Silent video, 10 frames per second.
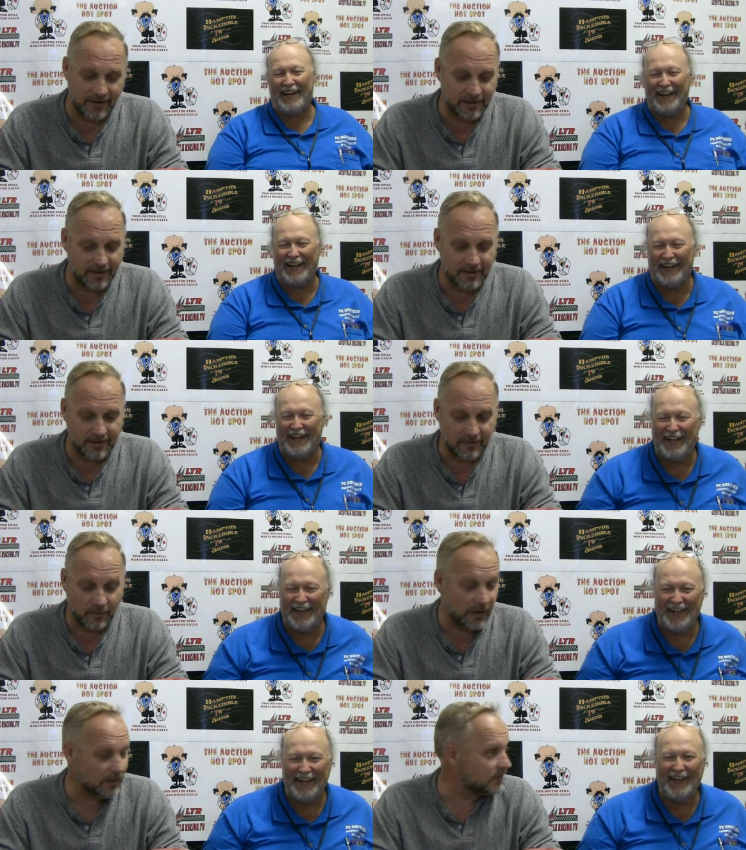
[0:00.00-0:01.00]
Speaker 1: you go.
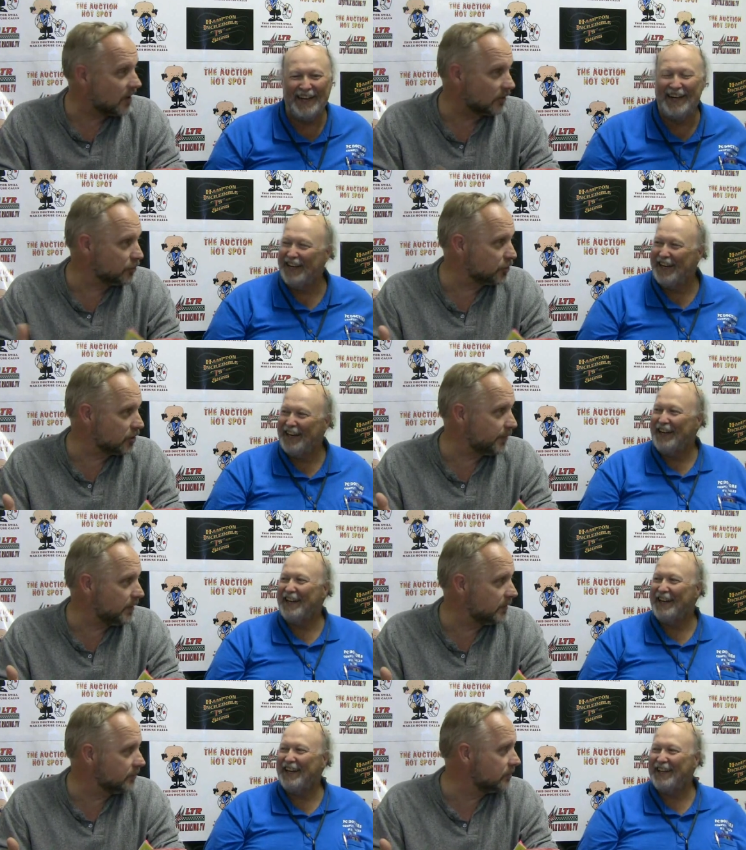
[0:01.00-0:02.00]
Well, Dr. Jerry
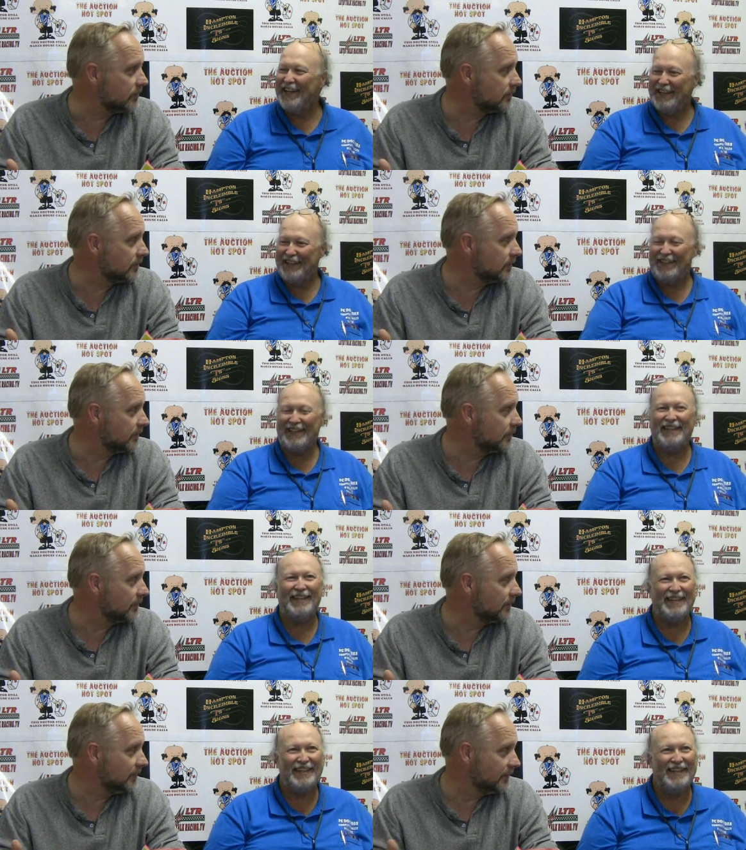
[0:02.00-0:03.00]
Punch.
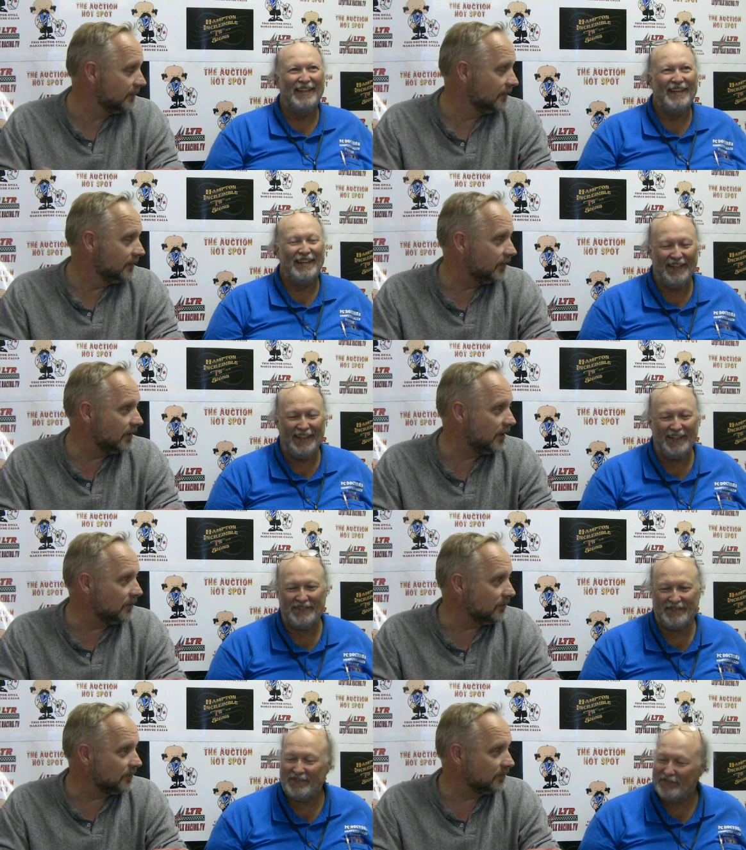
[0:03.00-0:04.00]
You
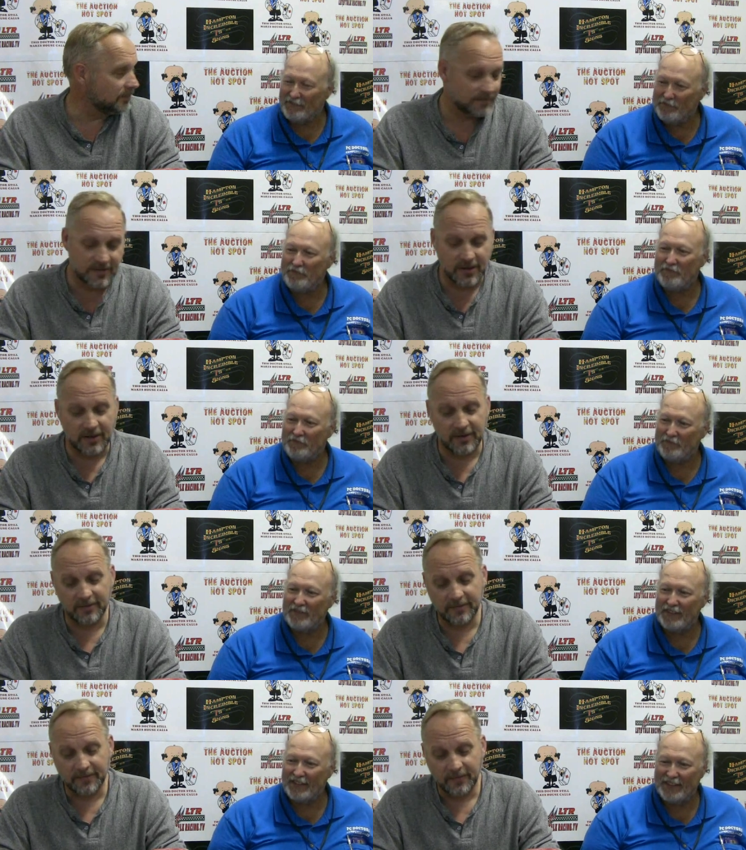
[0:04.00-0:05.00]
know,
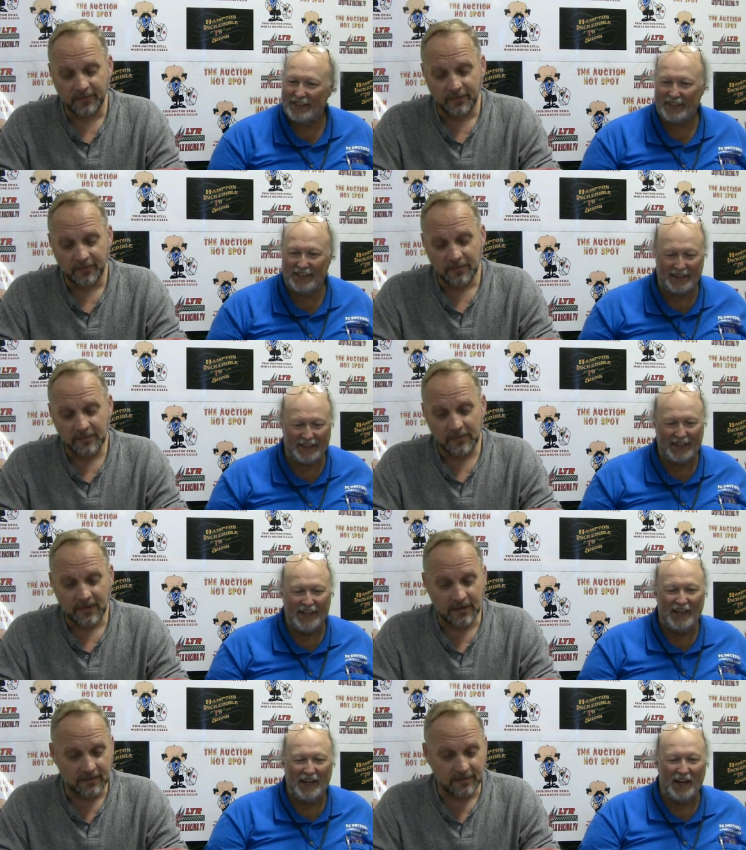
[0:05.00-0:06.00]
so.
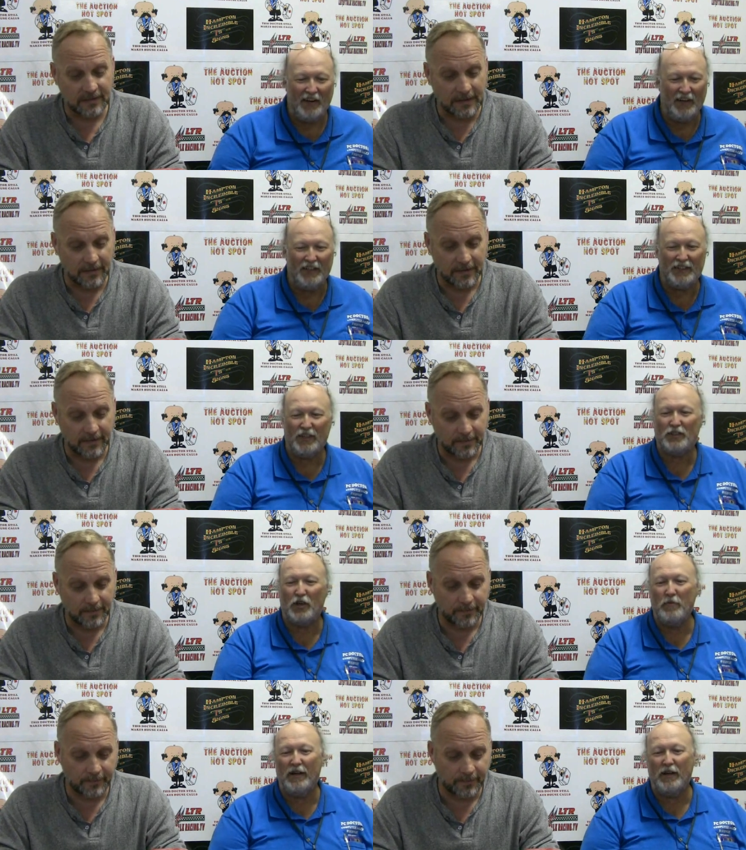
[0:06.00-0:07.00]
Speaker 2: Uh, there's
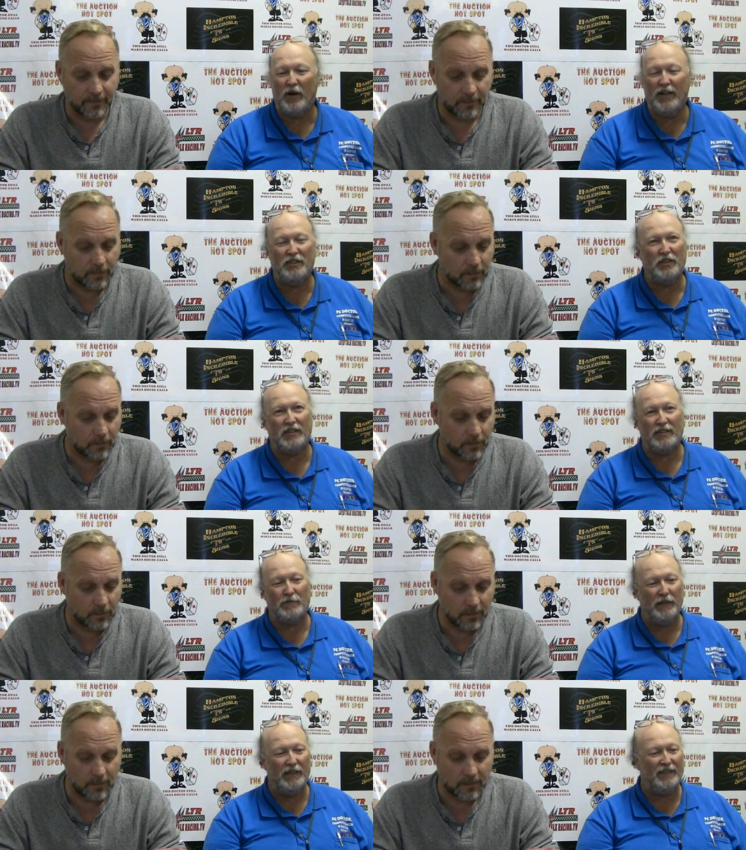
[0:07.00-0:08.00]
so many ways you can
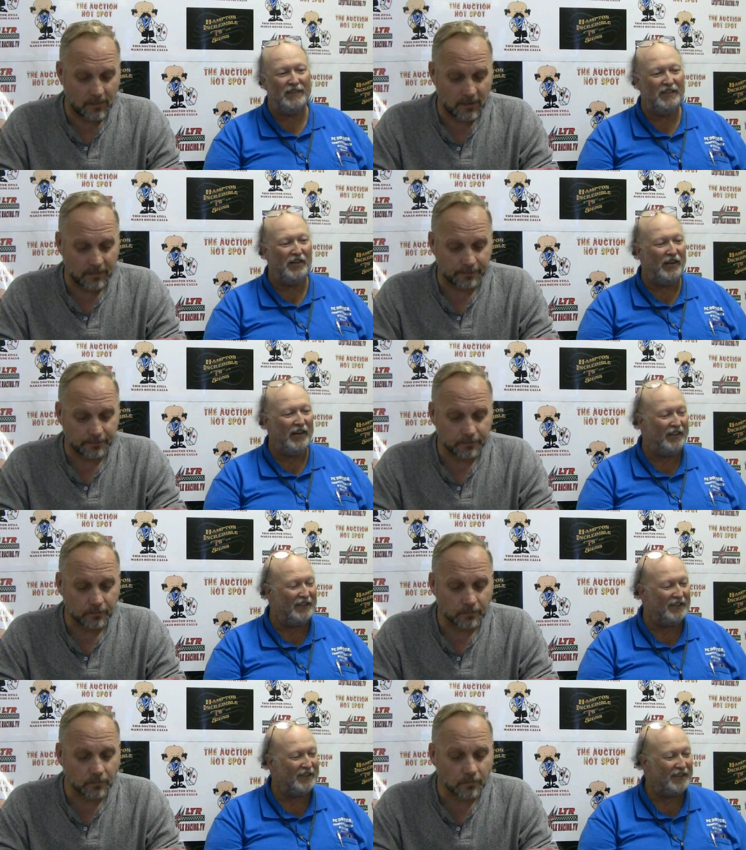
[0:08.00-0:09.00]
spin it. You know how it
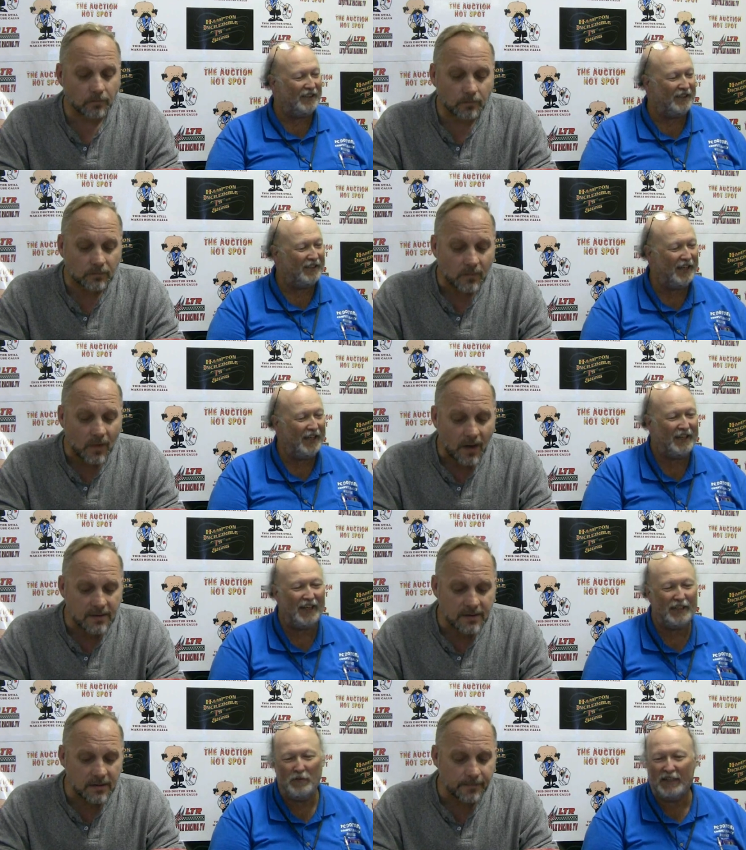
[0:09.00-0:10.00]
is.
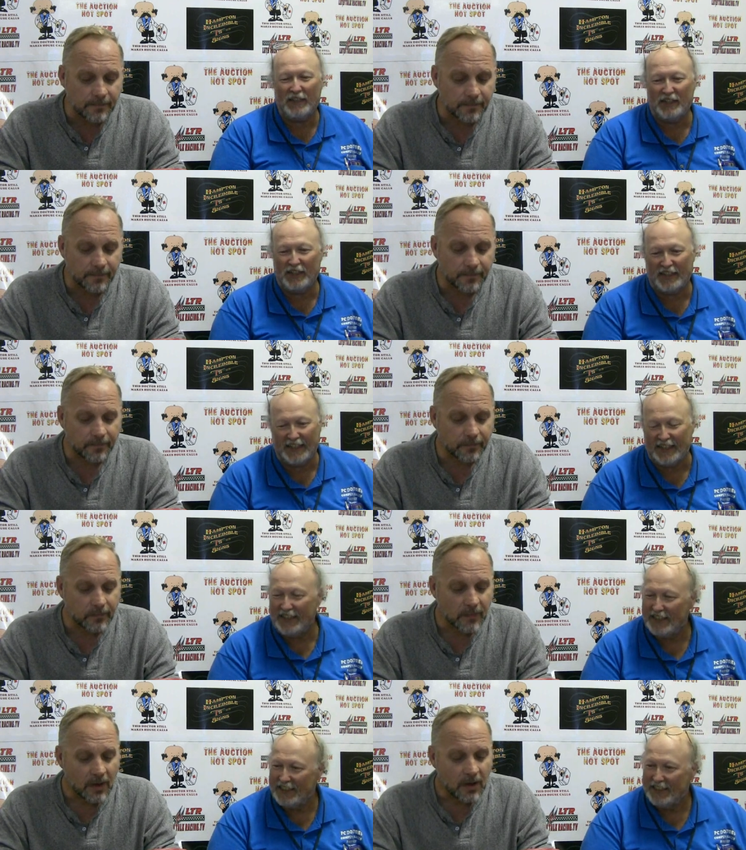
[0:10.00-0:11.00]
Anything to make it look good.
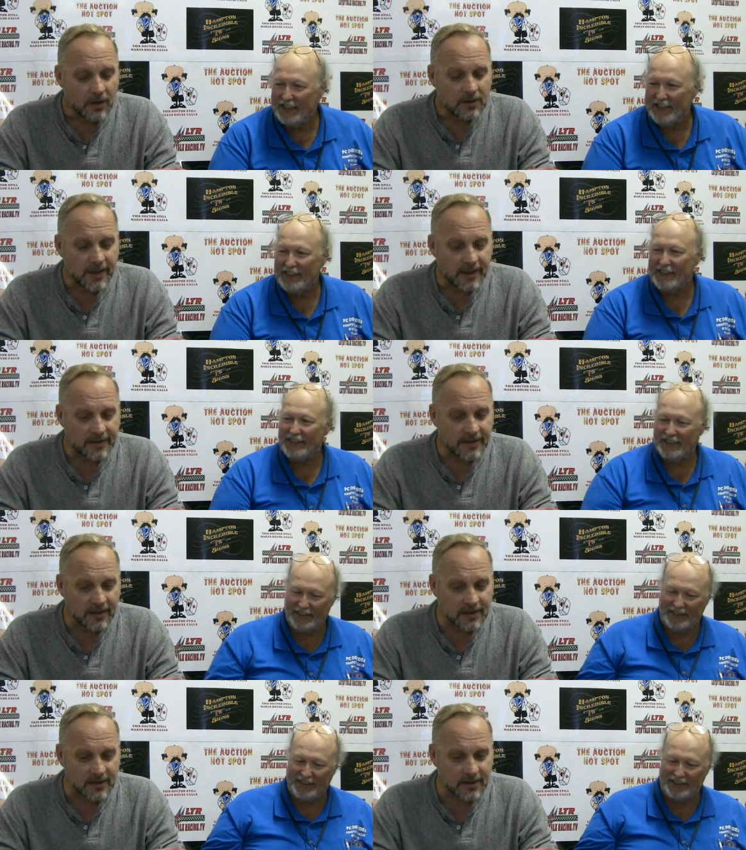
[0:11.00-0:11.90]
Speaker 1: T tell us a